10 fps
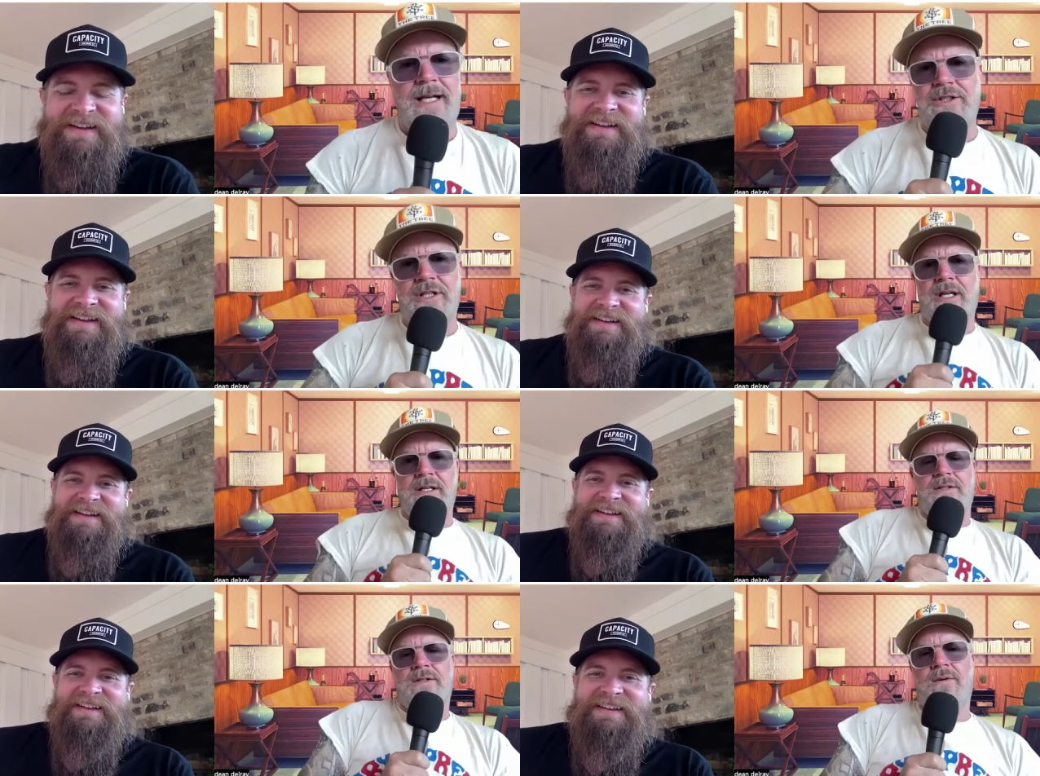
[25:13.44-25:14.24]
Speaker 1: that shit
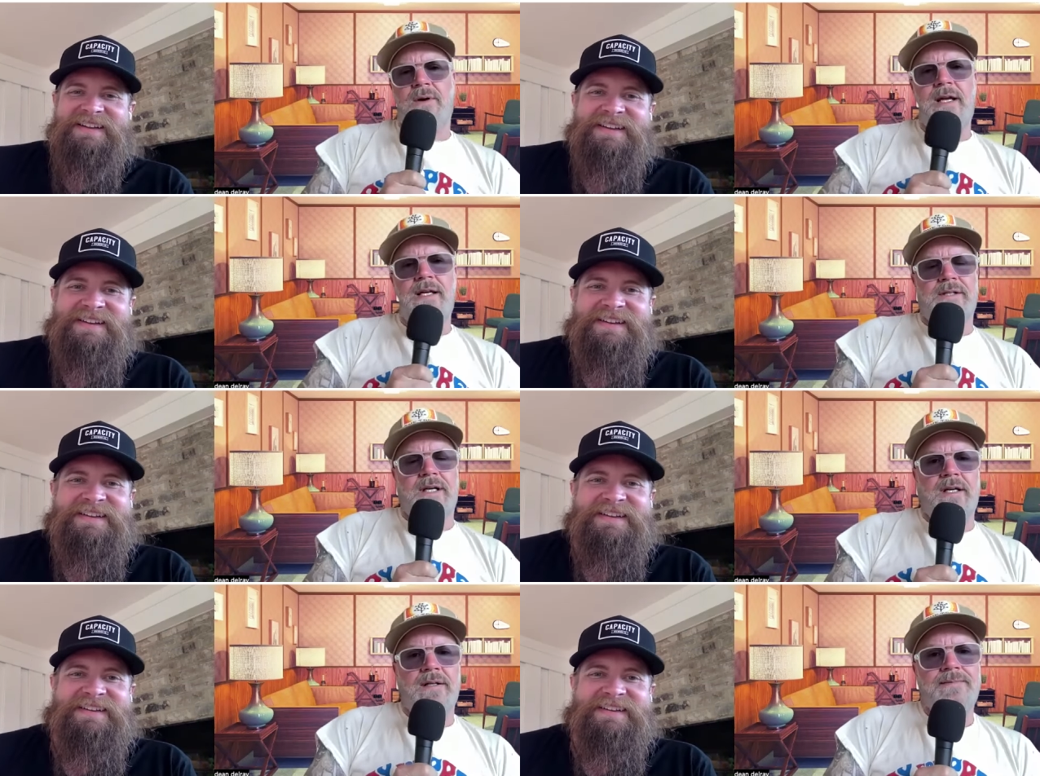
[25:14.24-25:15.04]
gets
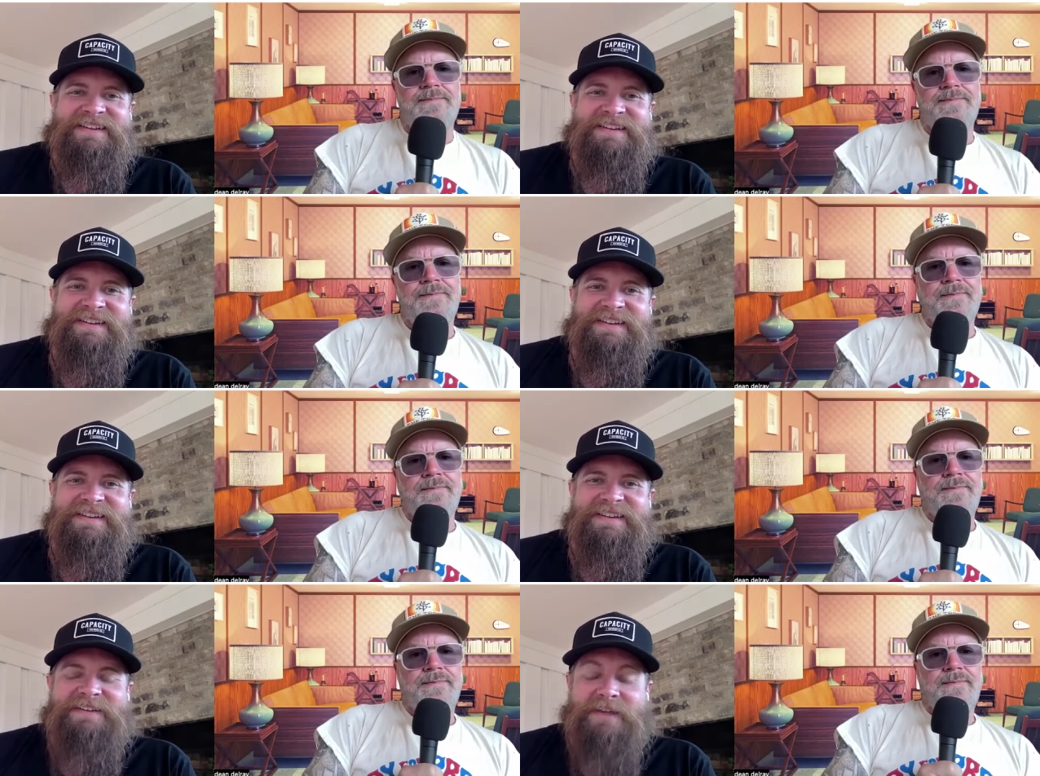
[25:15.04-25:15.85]
crazy.
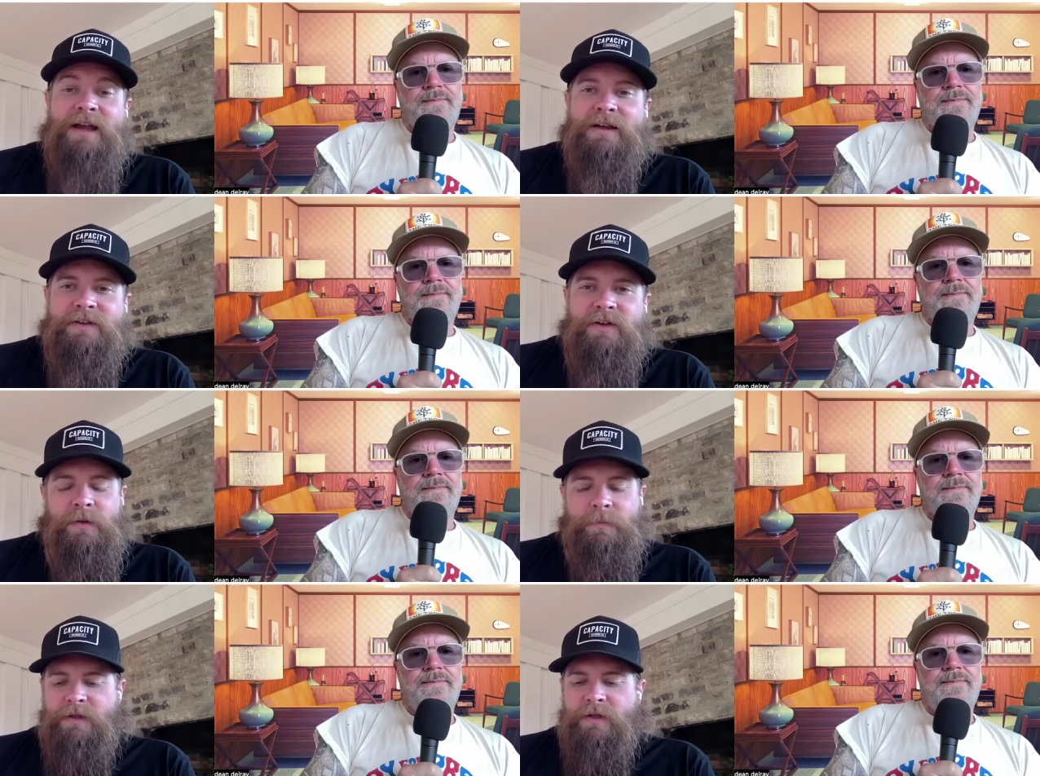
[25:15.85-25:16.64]
Speaker 2: Yeah, you
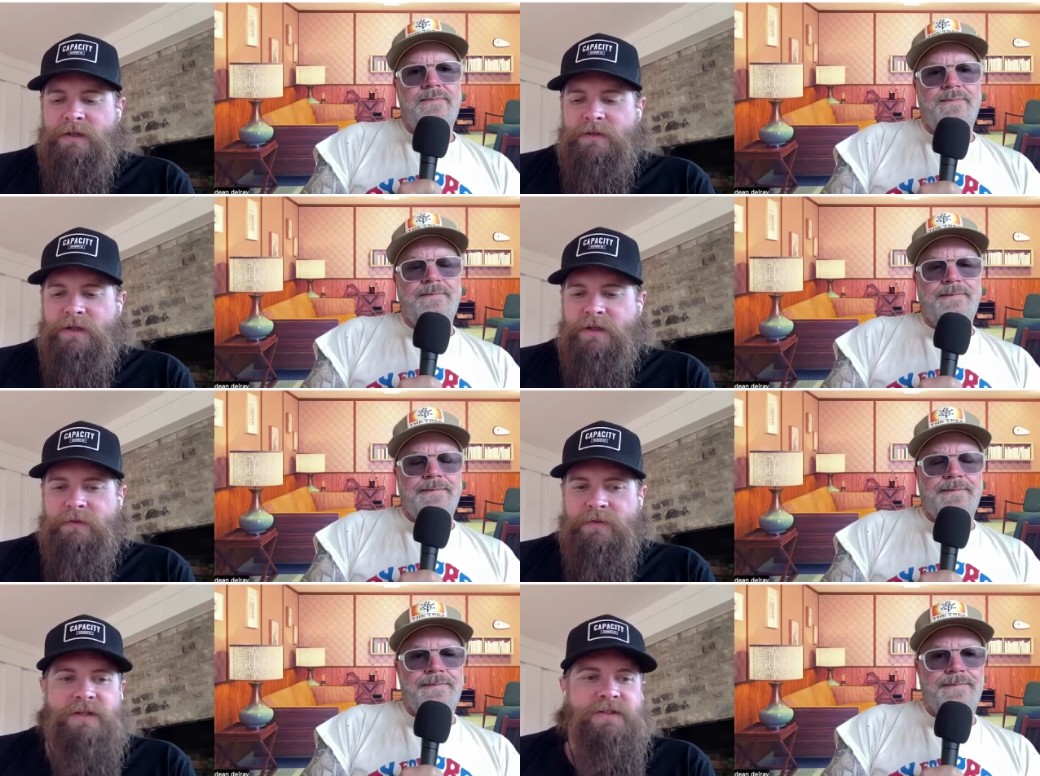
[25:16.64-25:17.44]
know, I mean, it
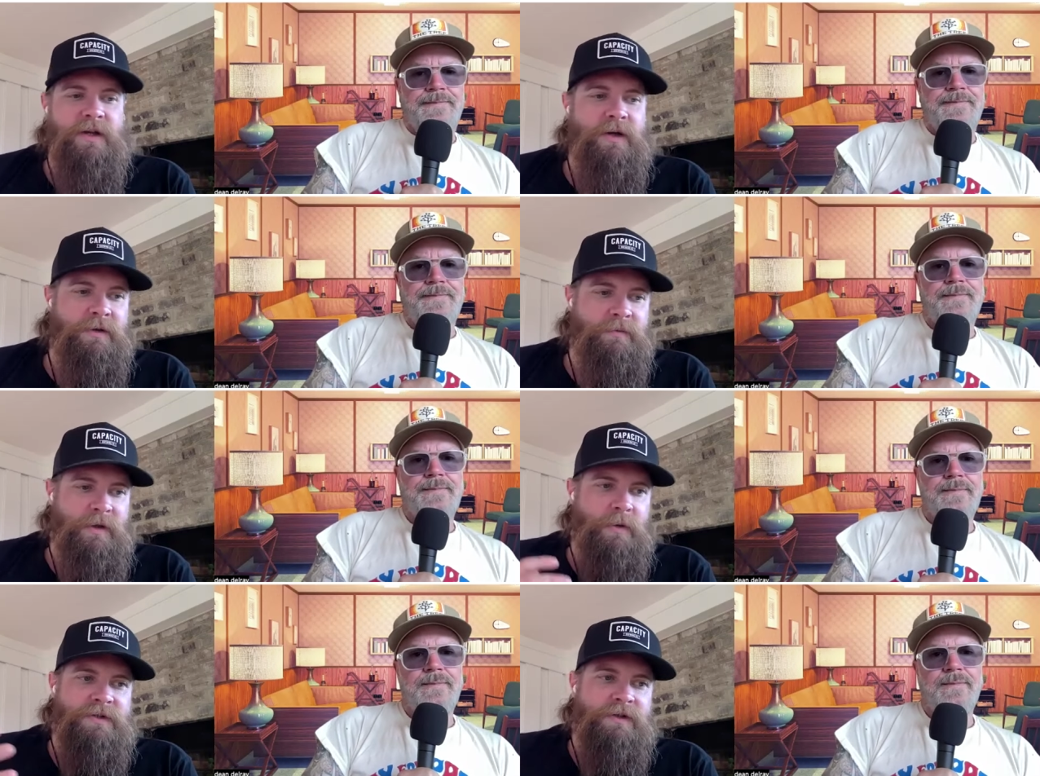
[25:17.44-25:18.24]
it does help.
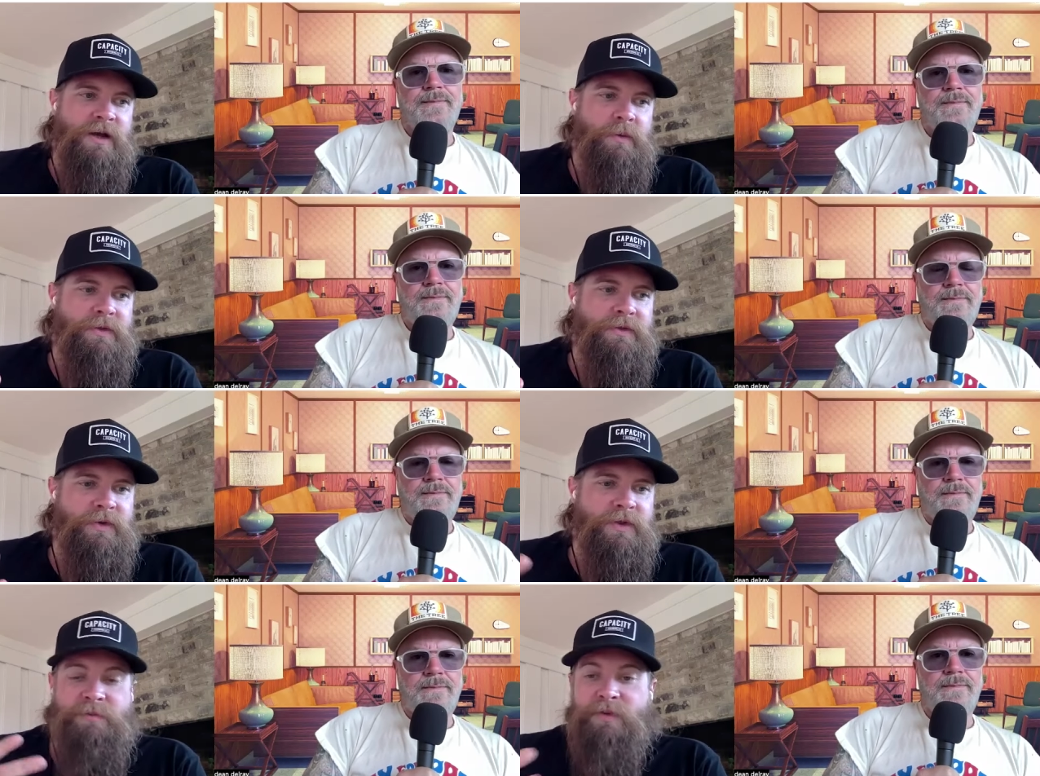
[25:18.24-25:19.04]
It helps a lot with
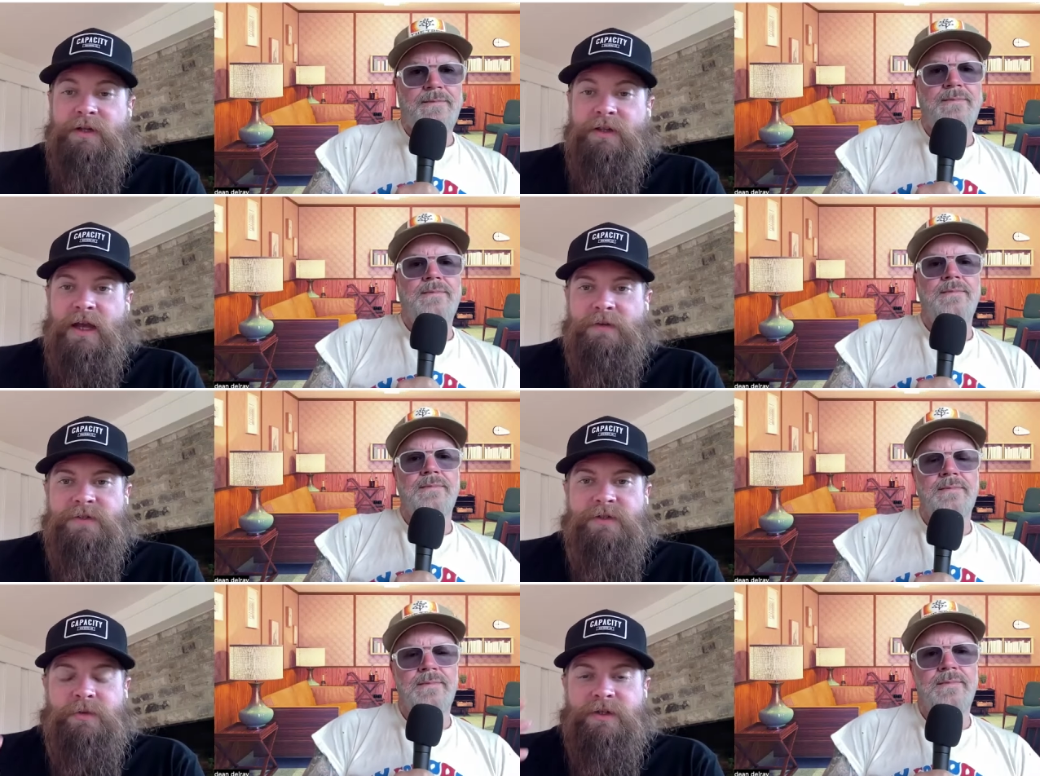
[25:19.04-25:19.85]
with us playing
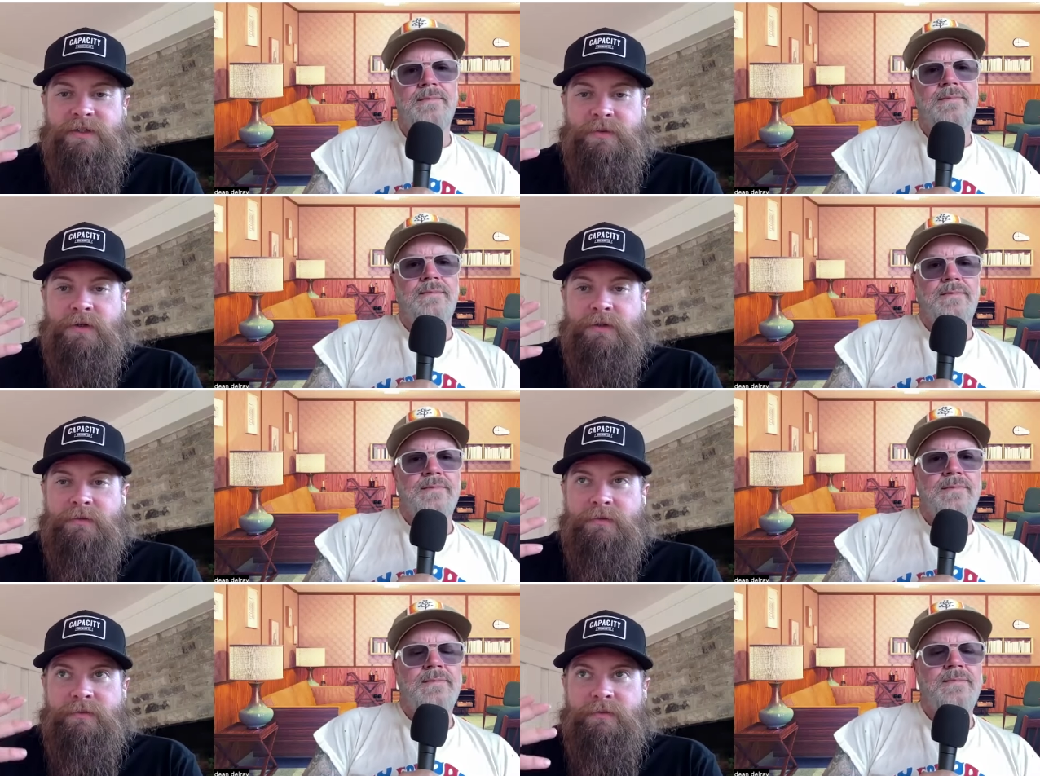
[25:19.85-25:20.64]
live too because
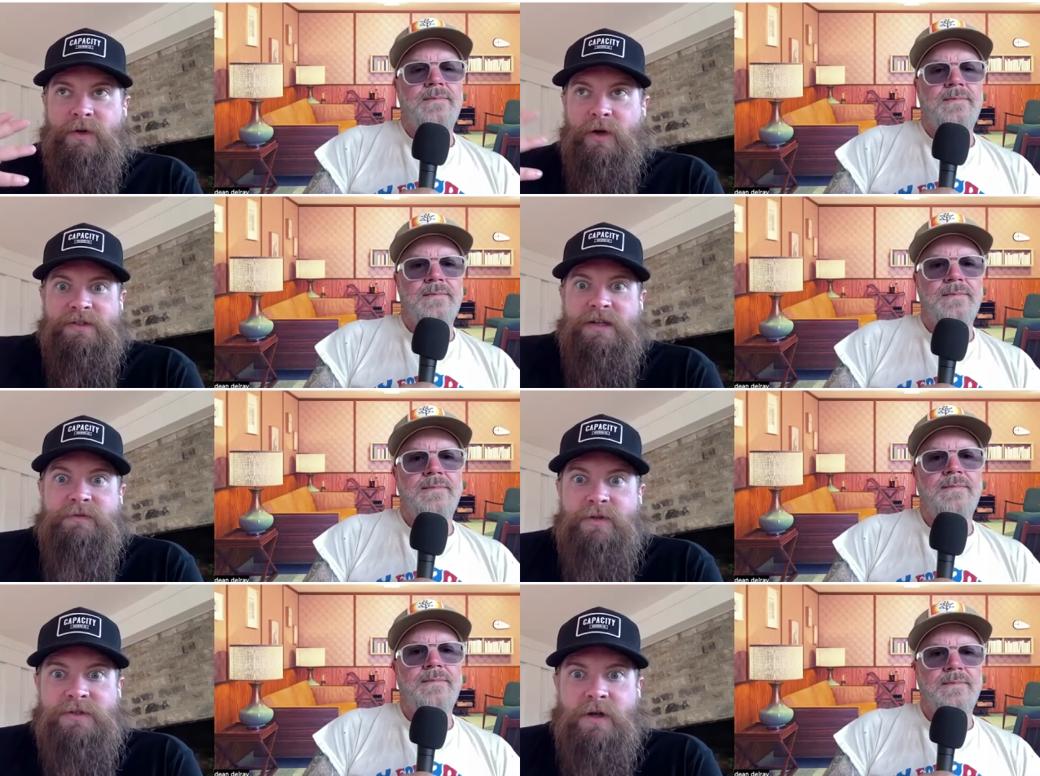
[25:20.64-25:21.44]
we're we always
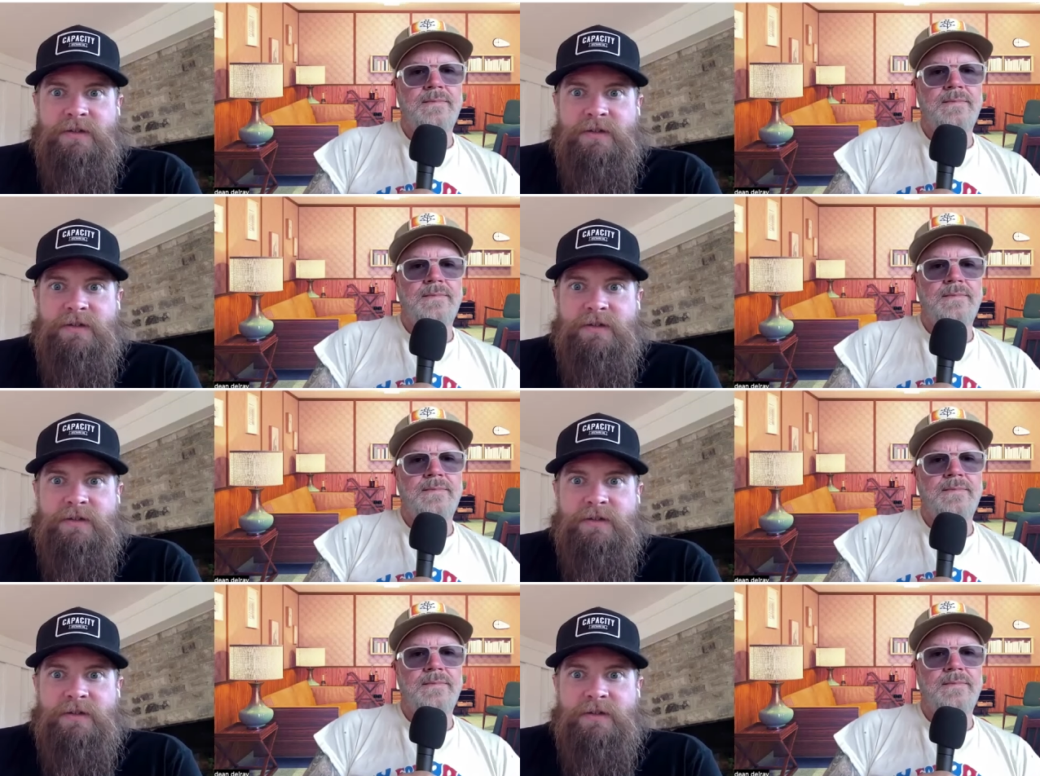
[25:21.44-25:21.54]
have new